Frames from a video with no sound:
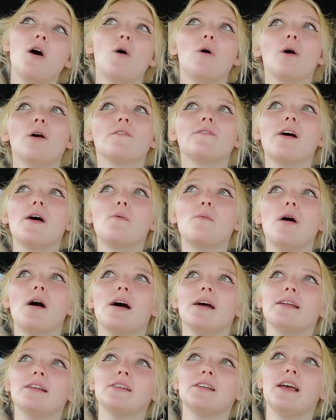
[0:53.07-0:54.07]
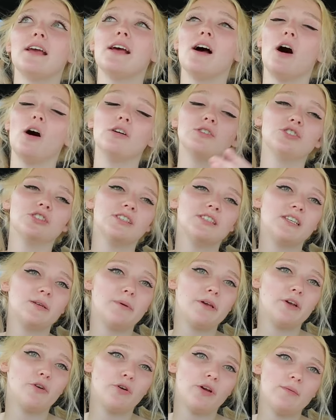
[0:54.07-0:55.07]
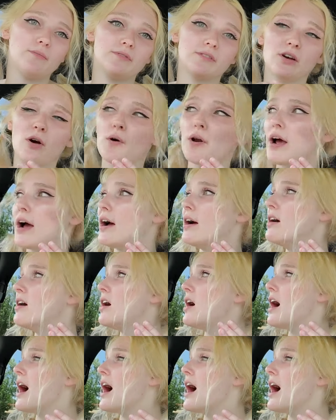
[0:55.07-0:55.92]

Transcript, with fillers: or if I want it all just to be cream soda.